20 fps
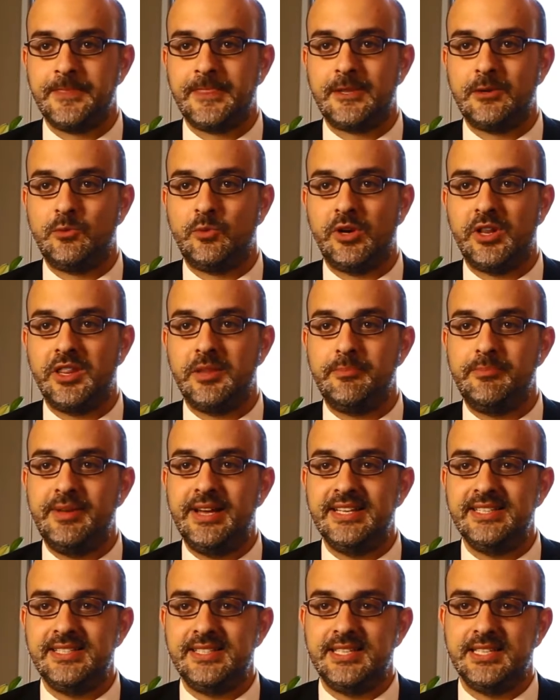One of the
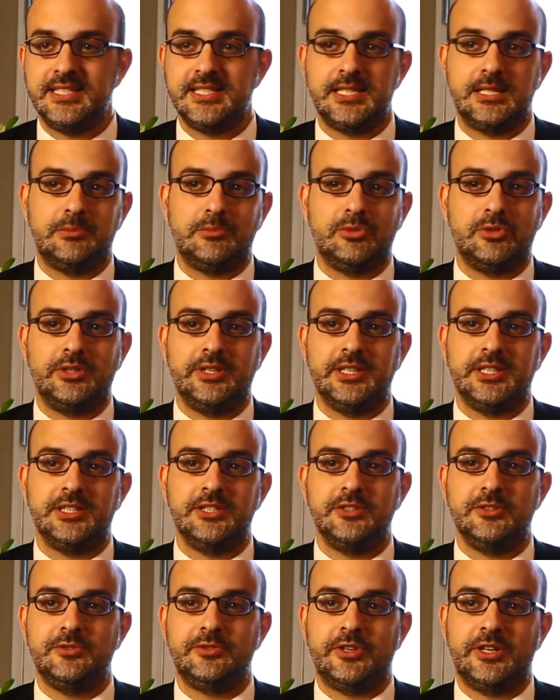best things an employee can
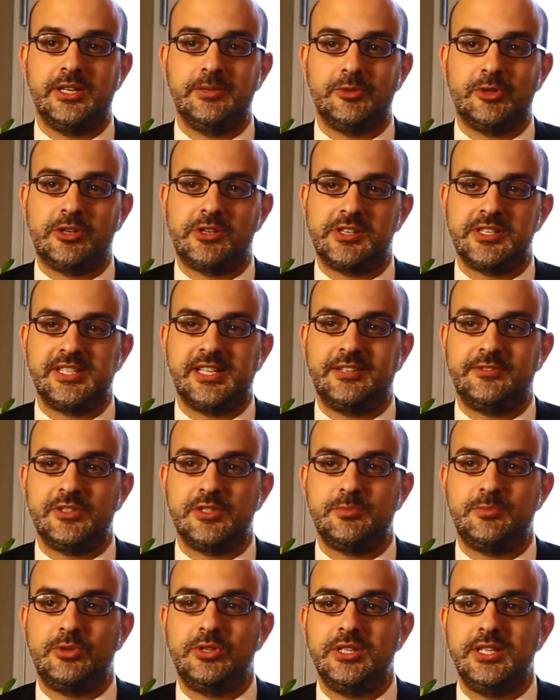do for him or herself
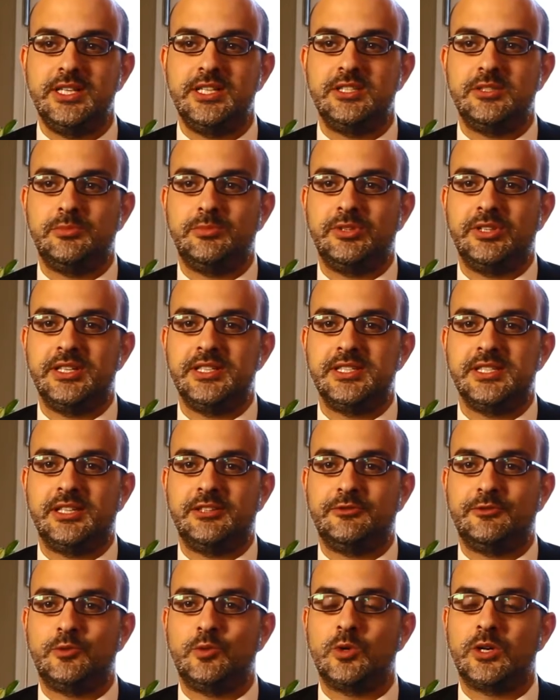is put into place a
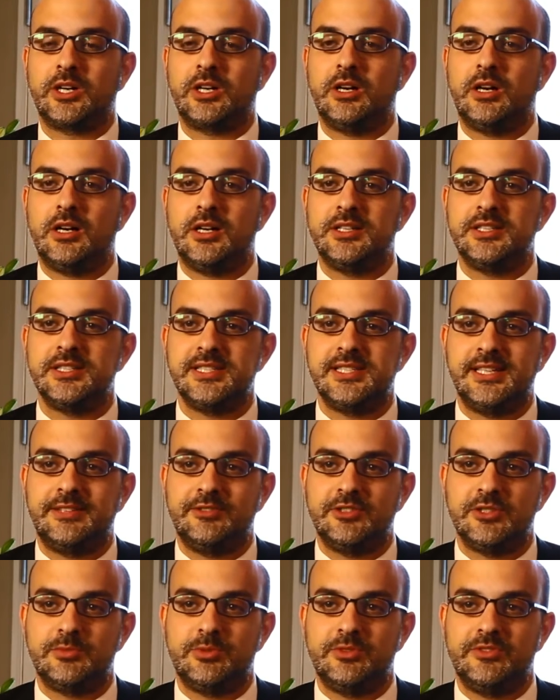for-cause
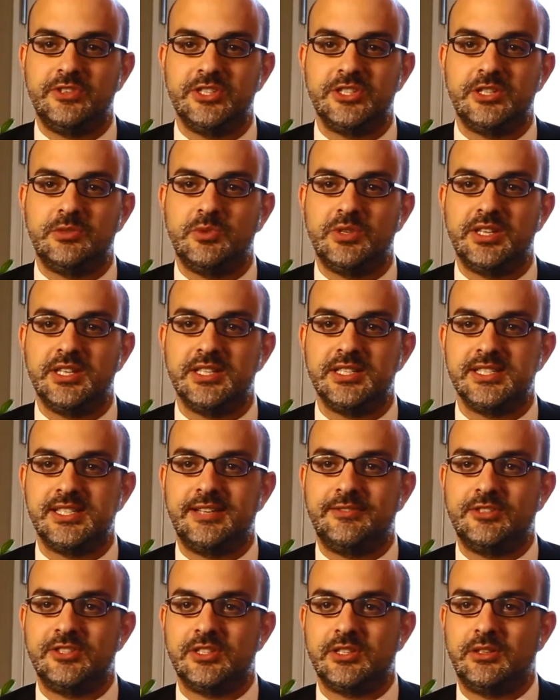severance provision within a
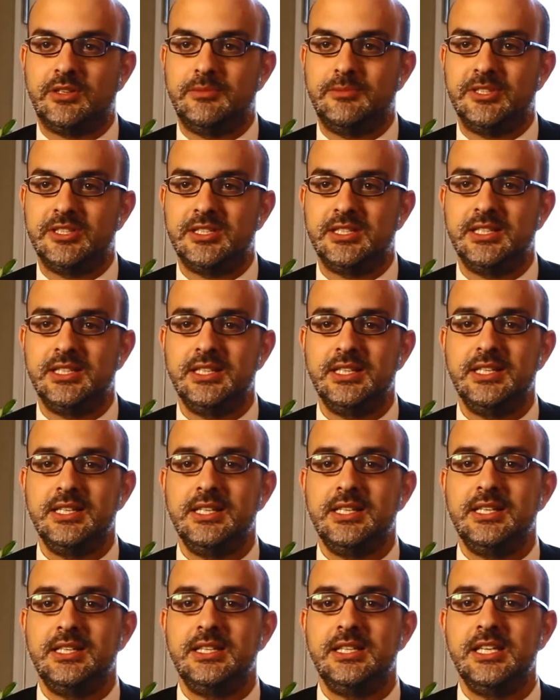severance agreement.
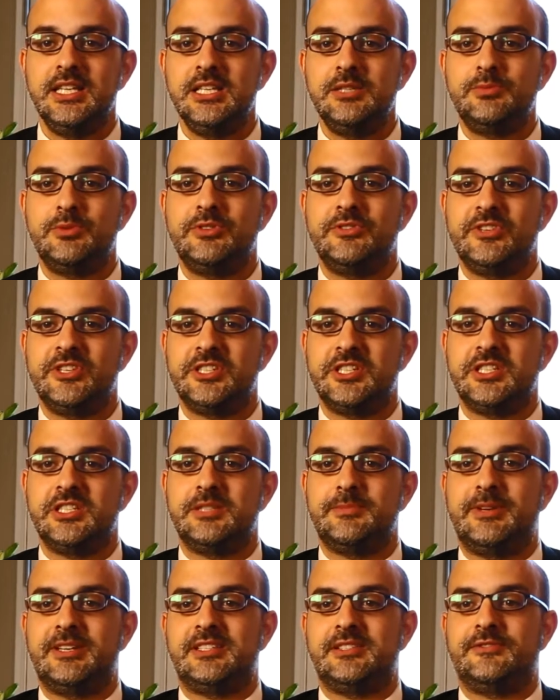These provisions
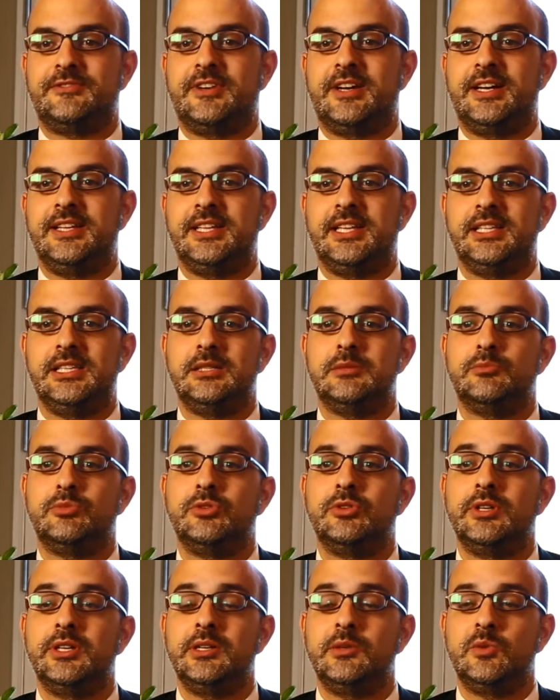specify that the
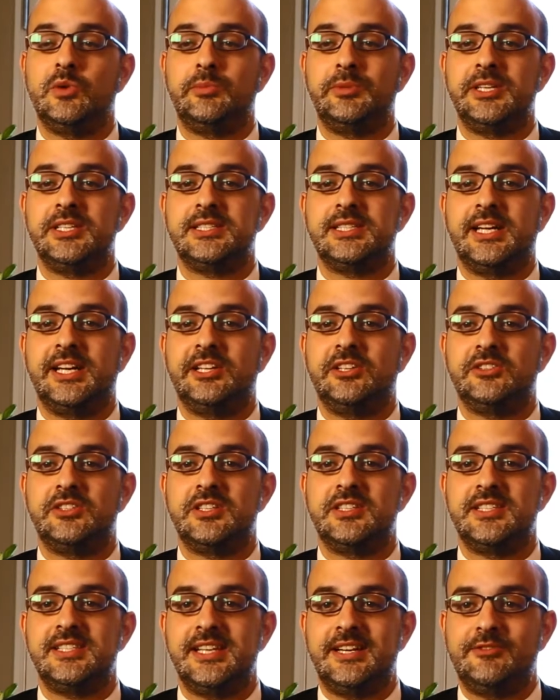employee will be entitled to
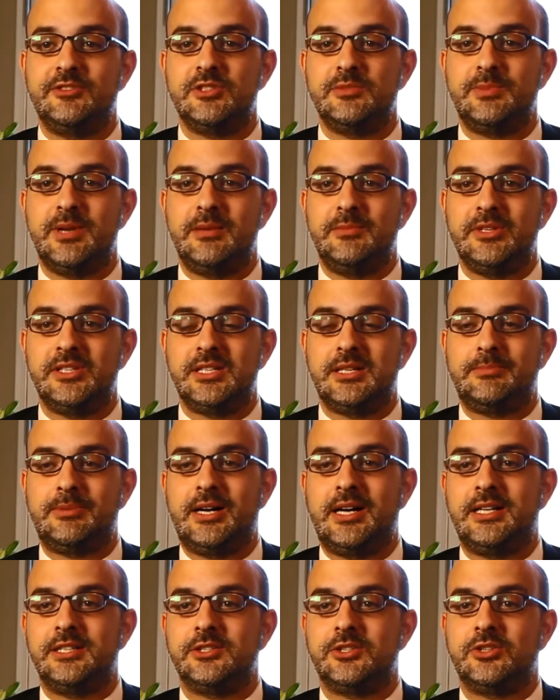severance payment
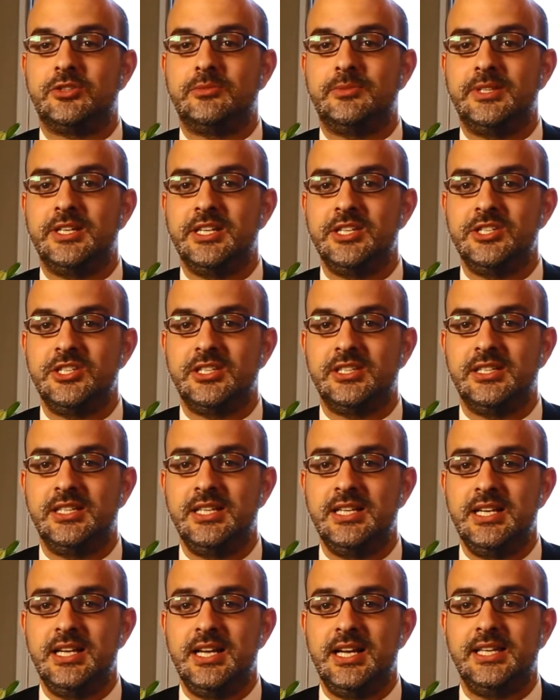upon termination,
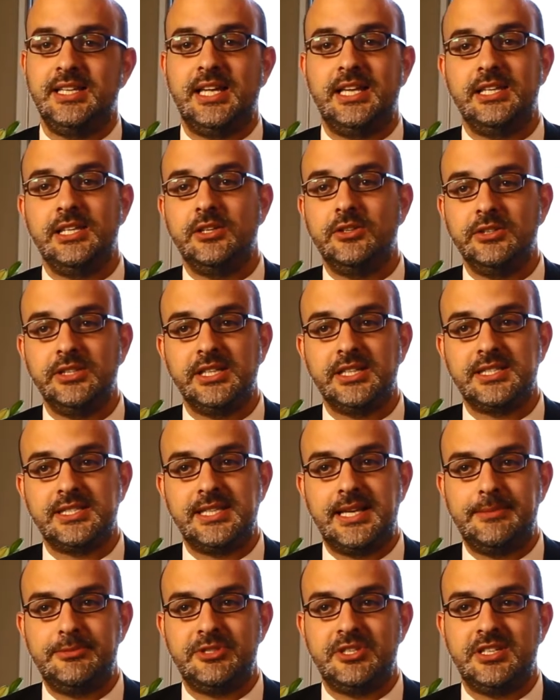and that the only
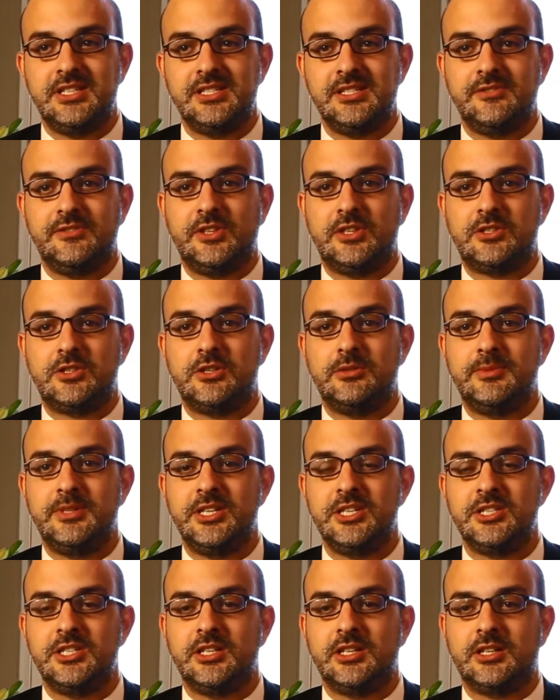exception is if the
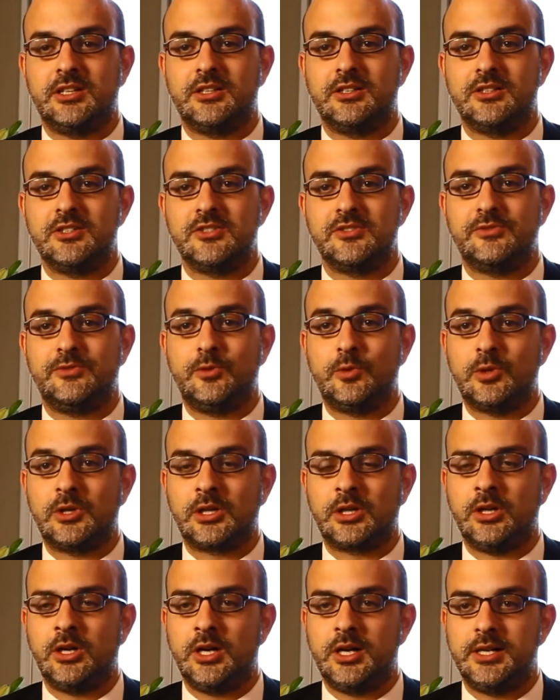termination occurs for
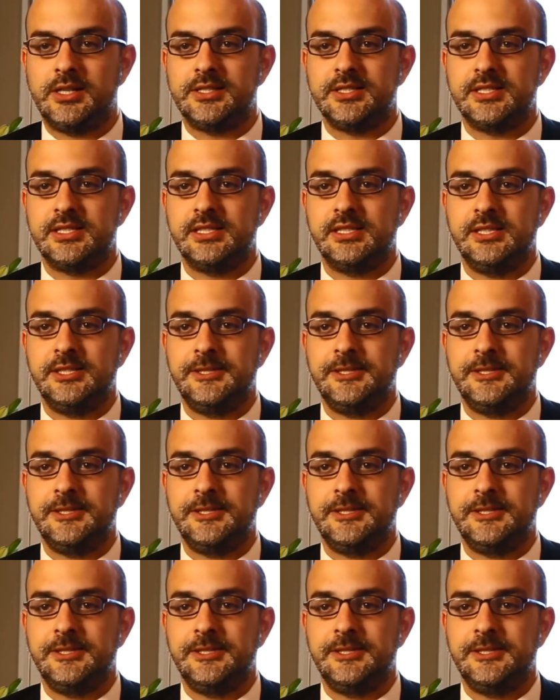cause.